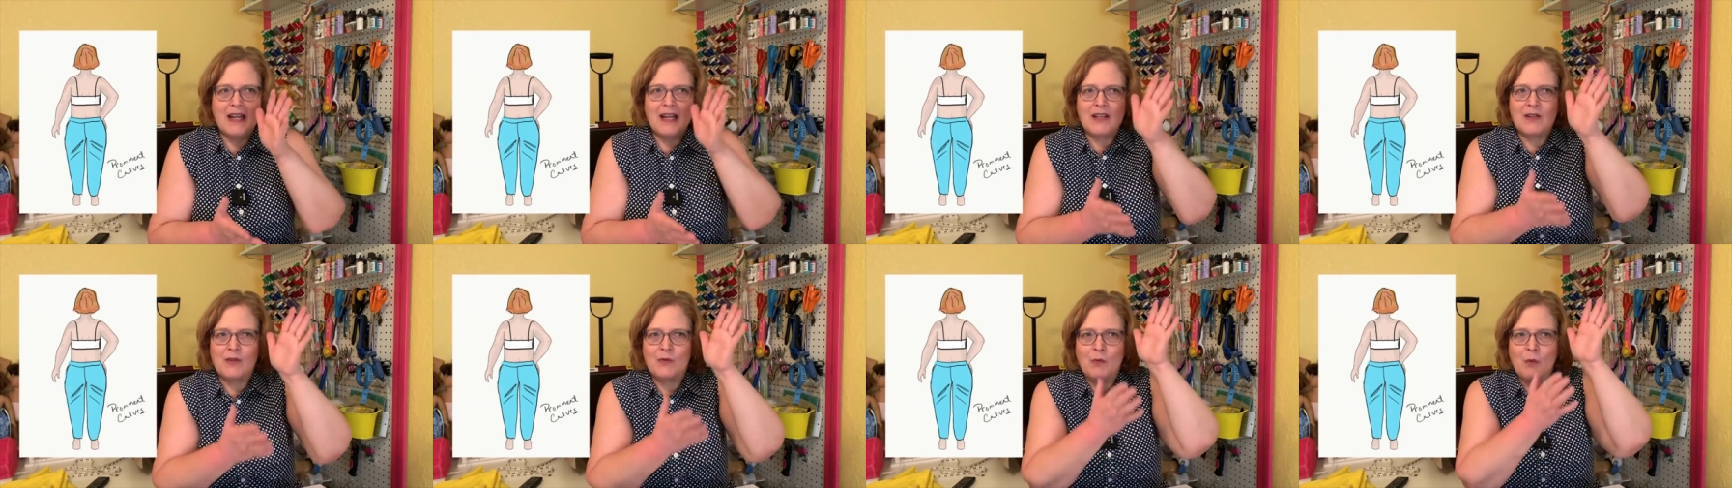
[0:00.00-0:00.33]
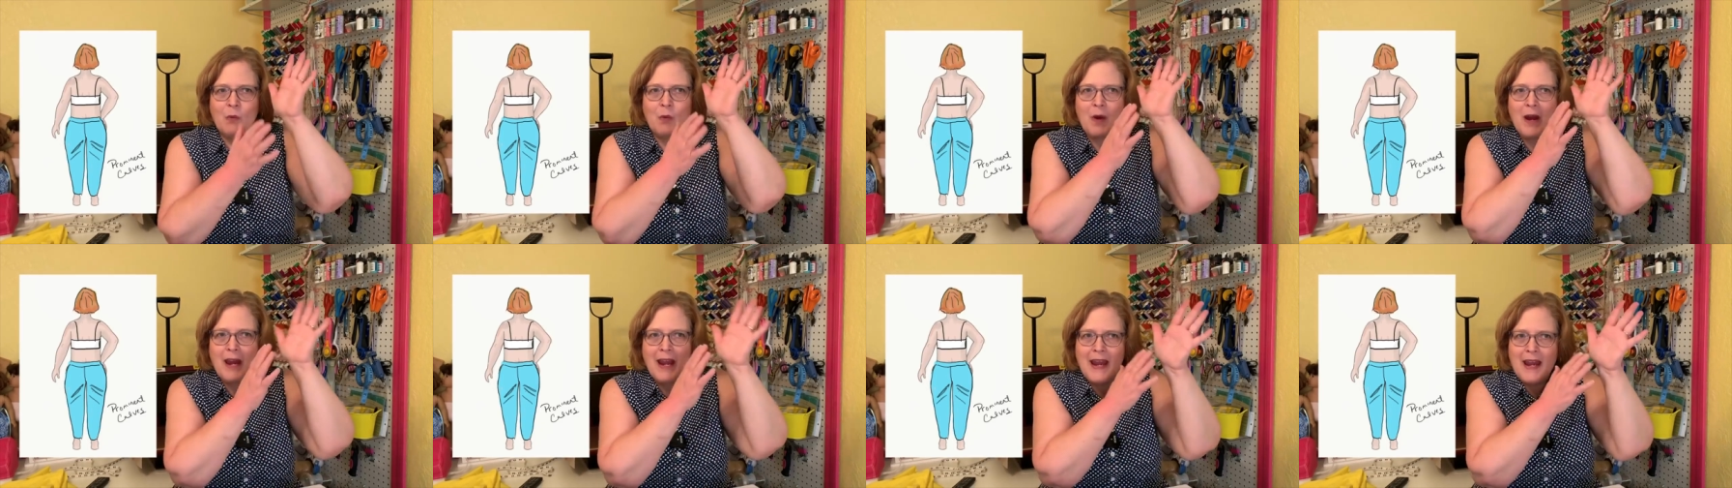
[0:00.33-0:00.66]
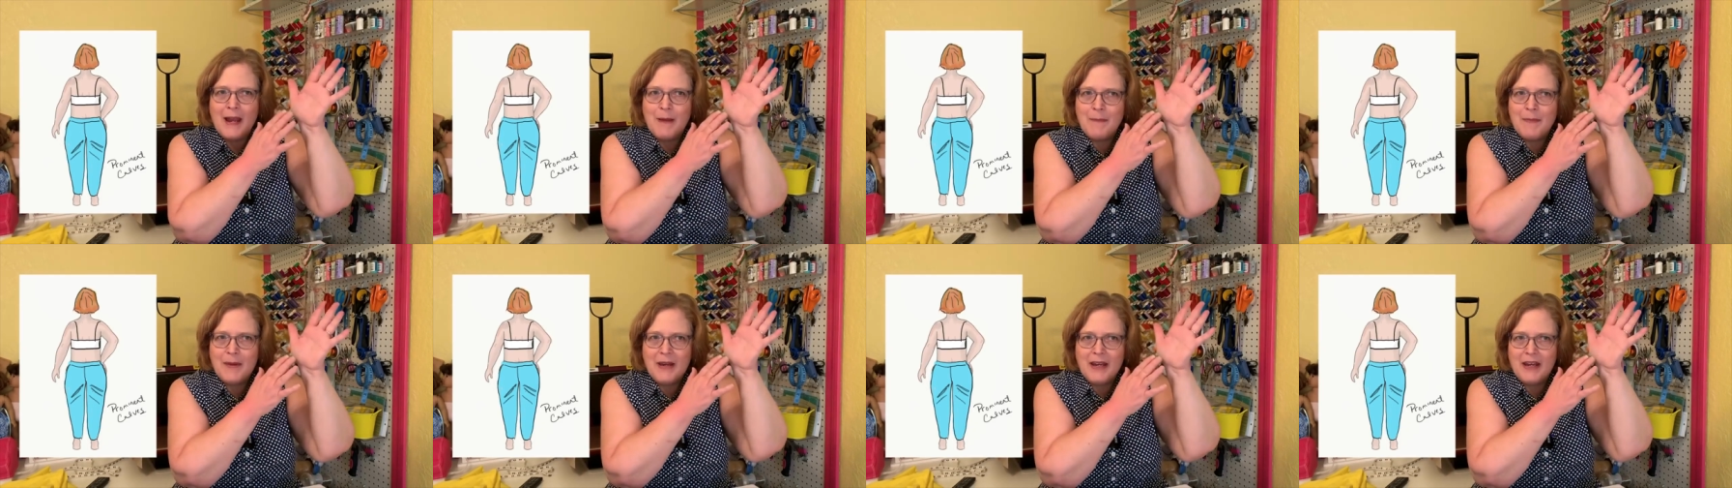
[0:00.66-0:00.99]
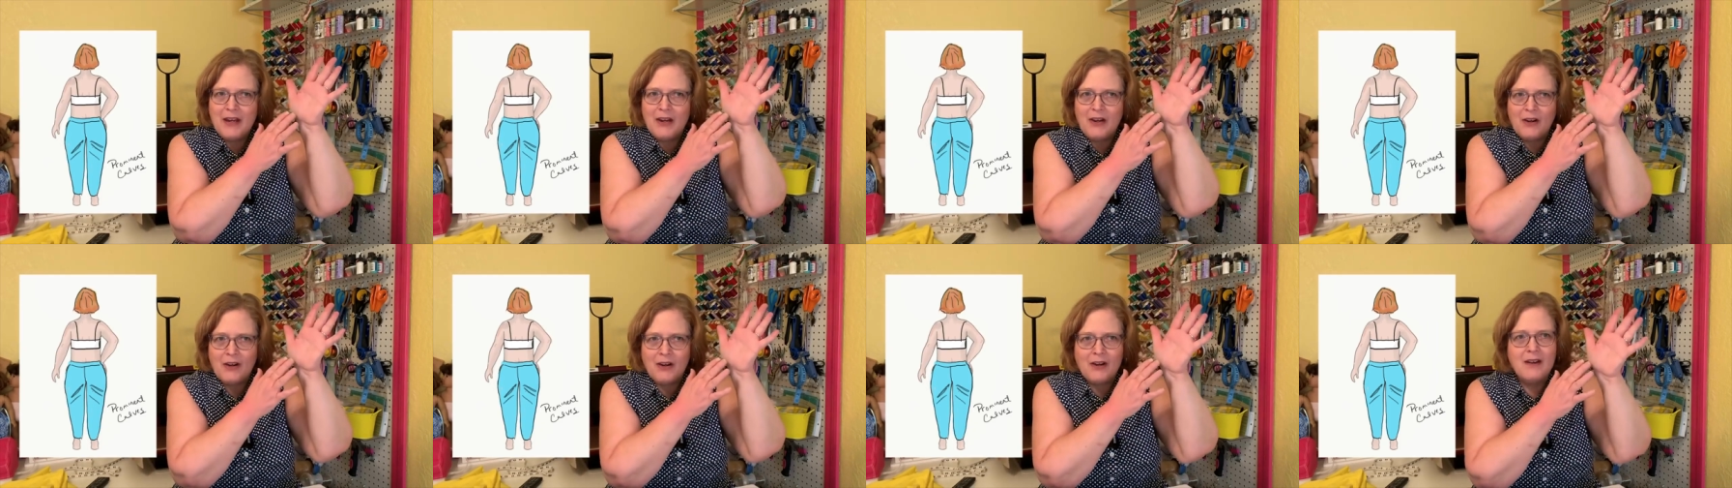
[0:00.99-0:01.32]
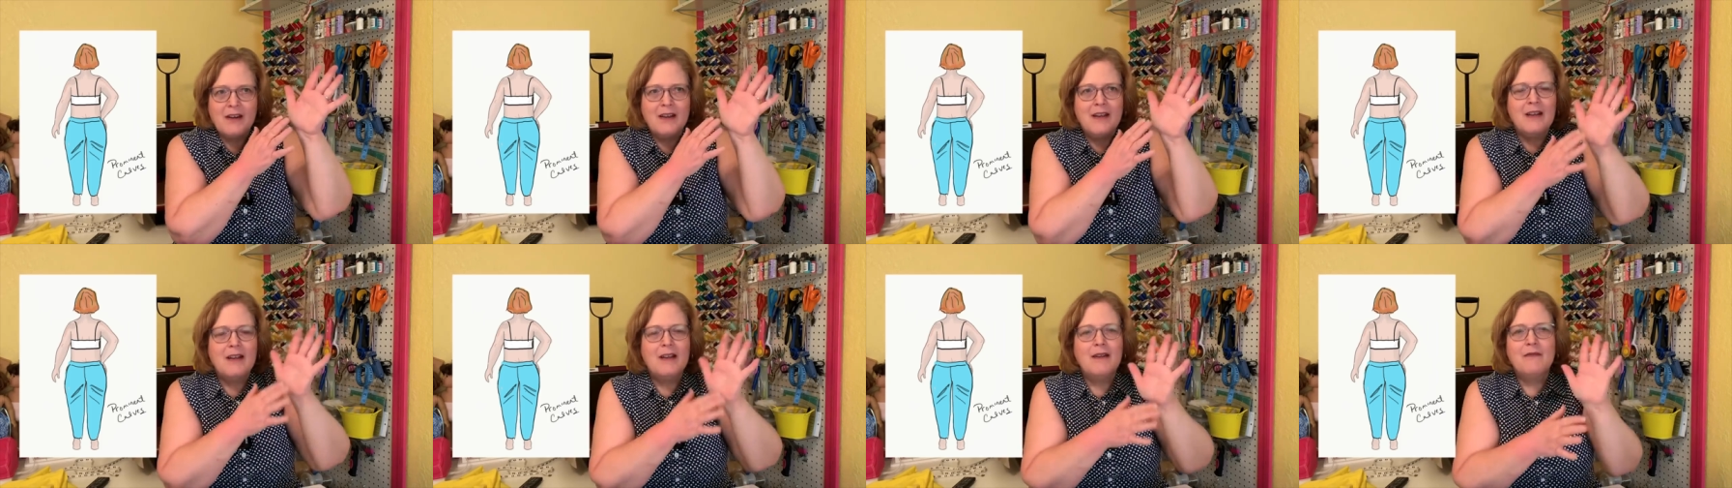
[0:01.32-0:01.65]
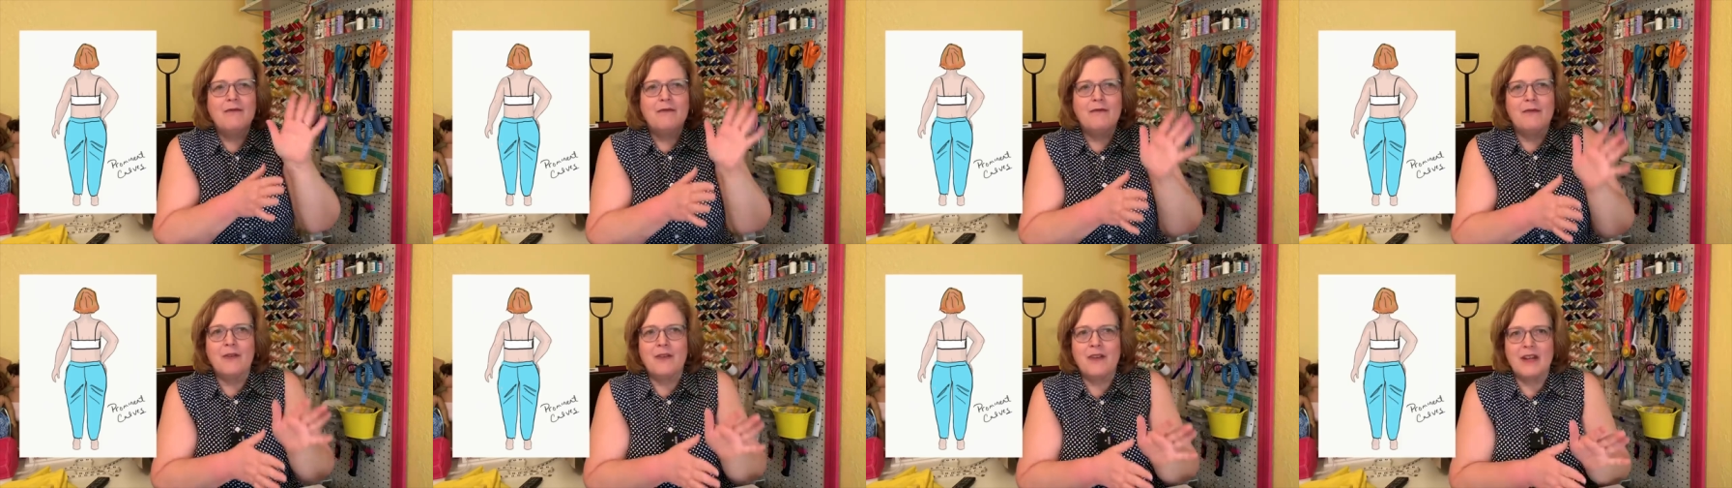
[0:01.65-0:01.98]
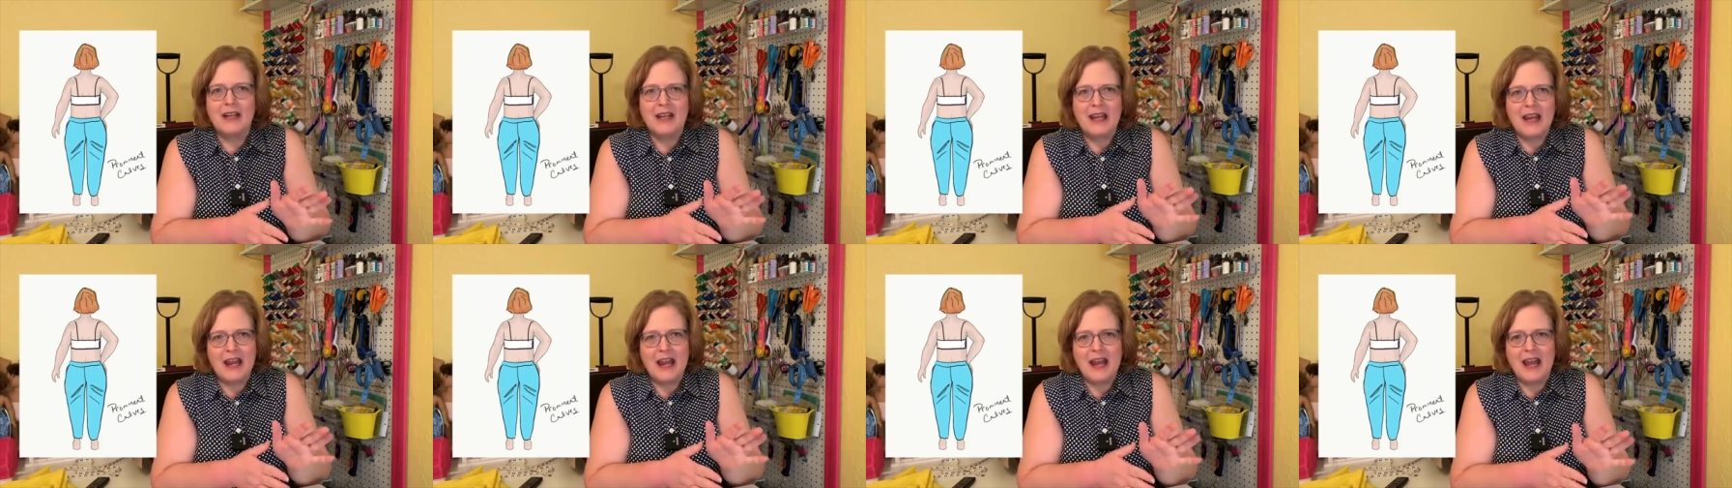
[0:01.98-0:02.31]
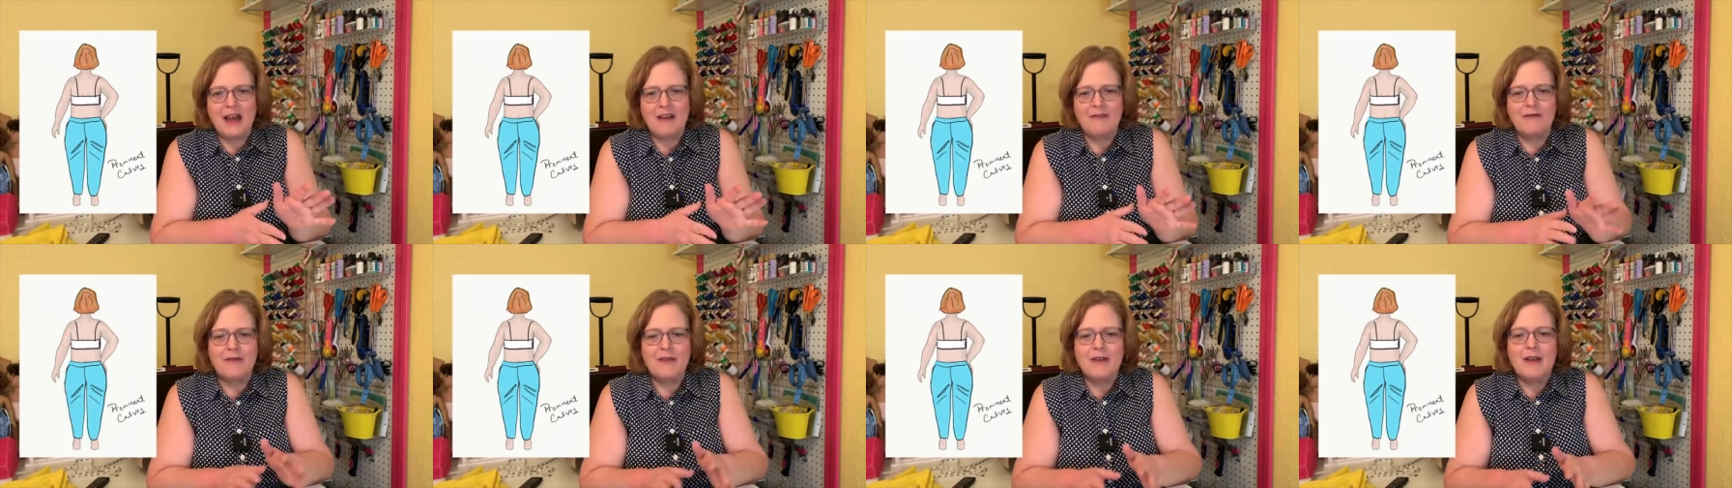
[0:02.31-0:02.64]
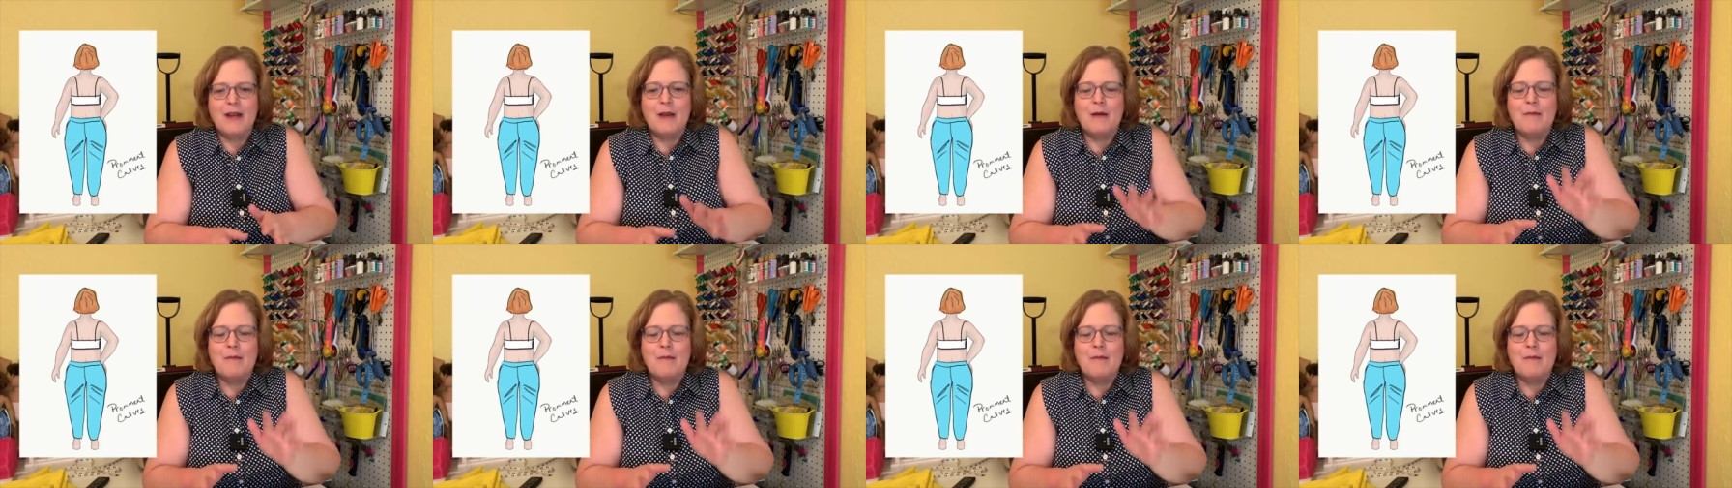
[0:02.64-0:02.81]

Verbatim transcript: is way up here for the calf,